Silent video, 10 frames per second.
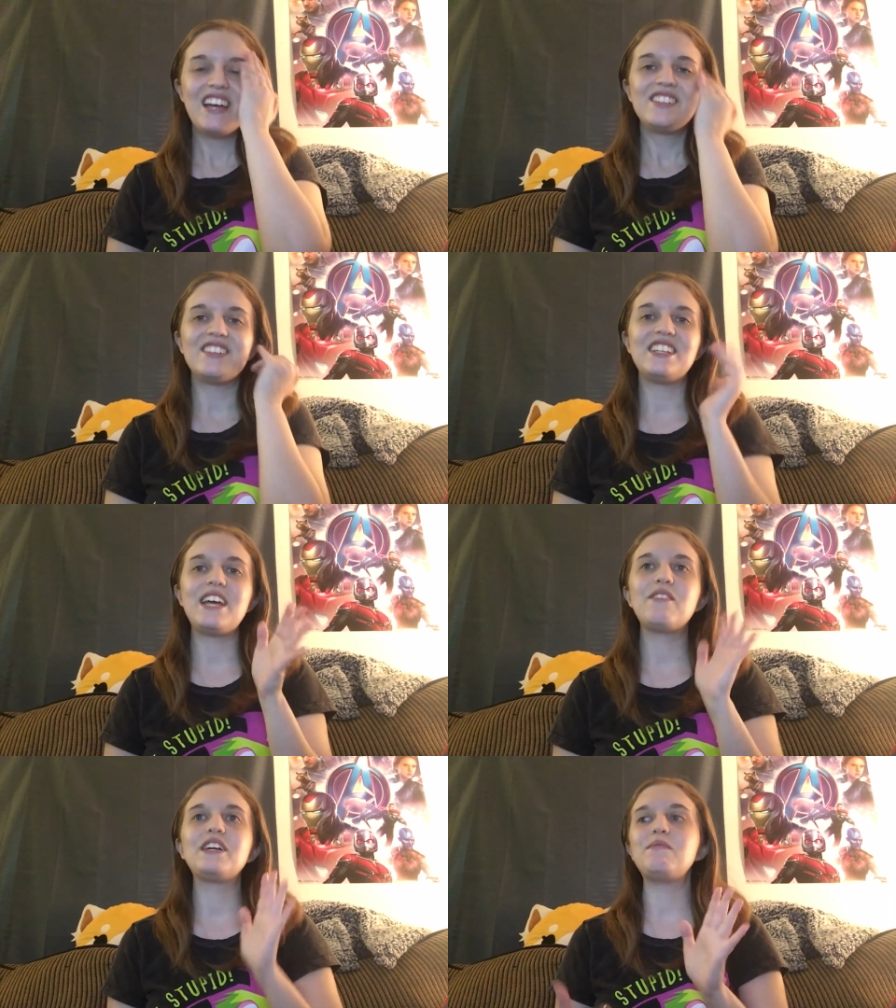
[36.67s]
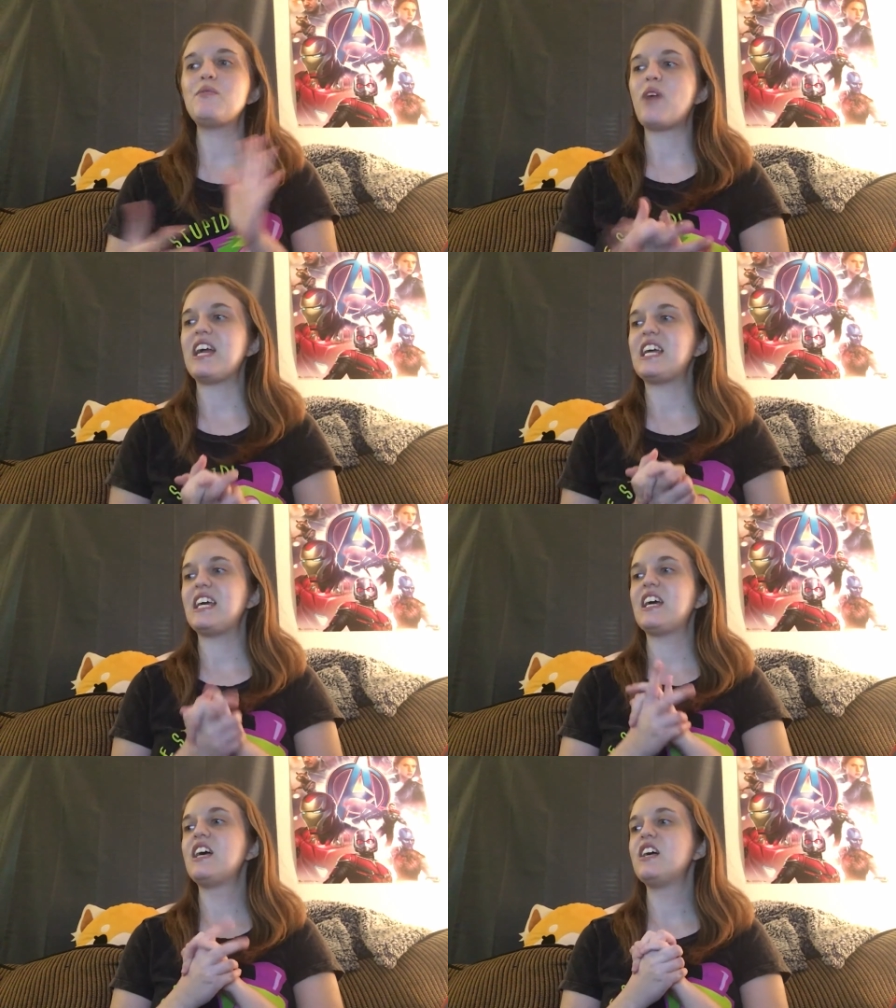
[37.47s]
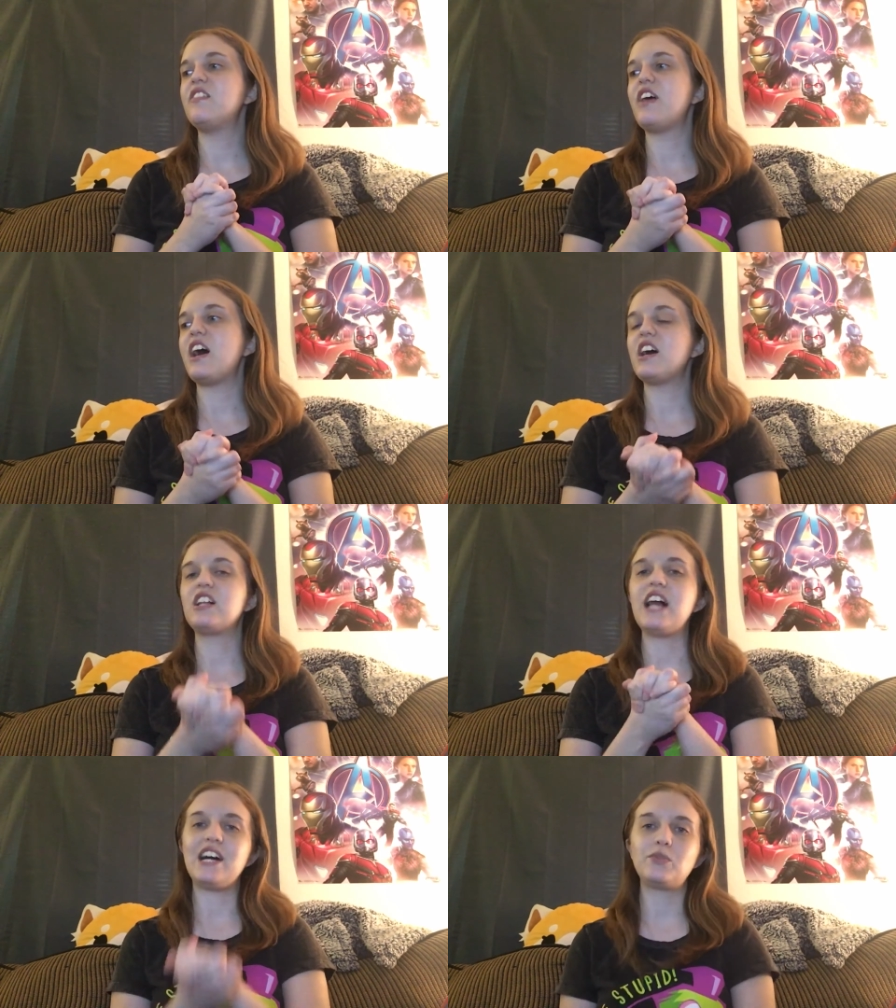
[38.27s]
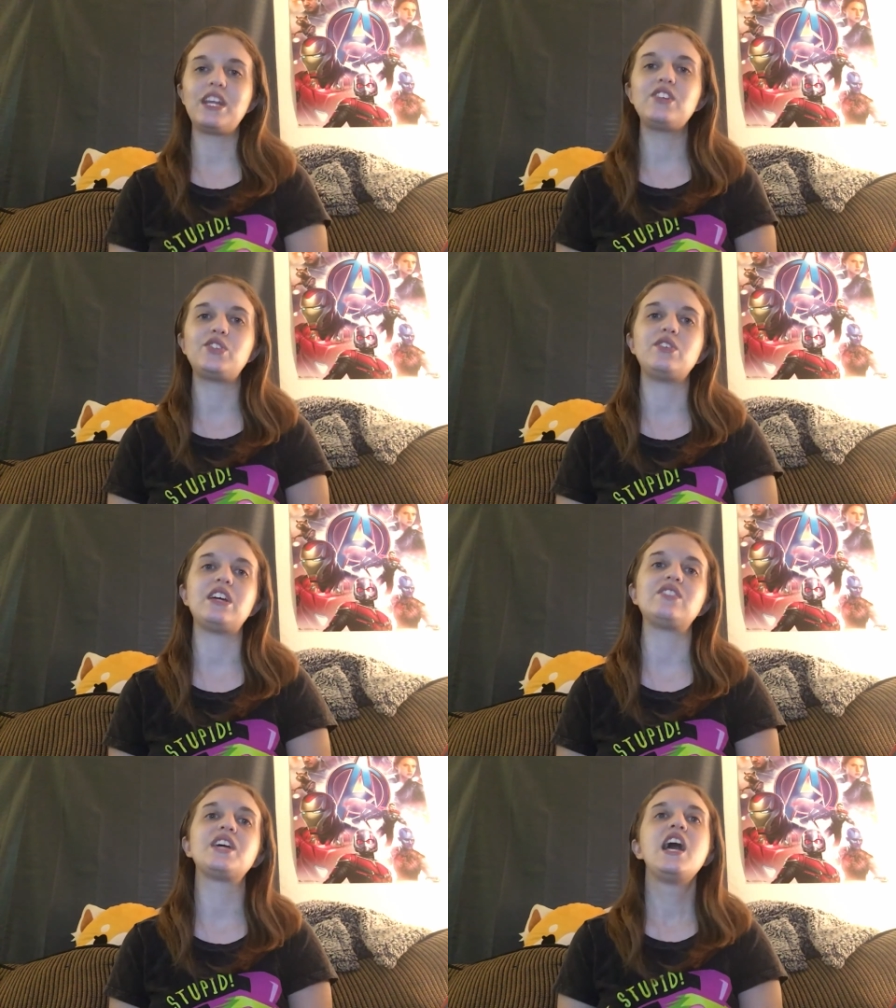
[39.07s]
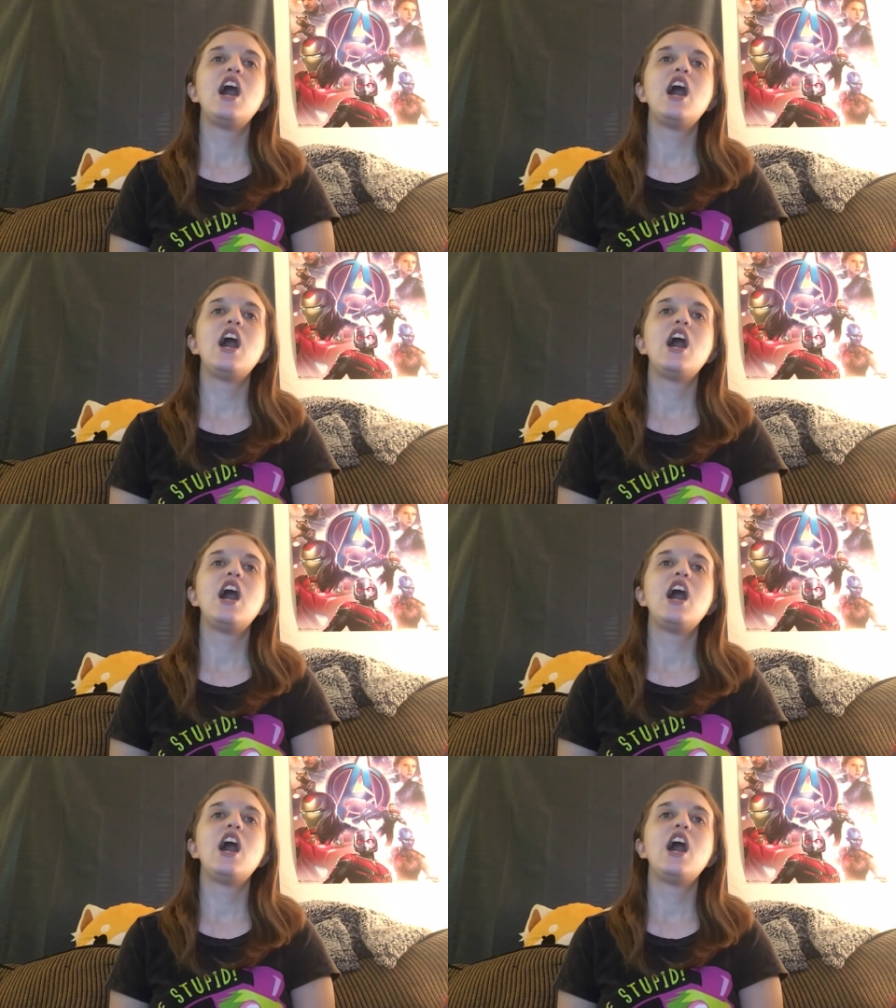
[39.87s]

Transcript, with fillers: So today we're going to be ranking the Class 1A students.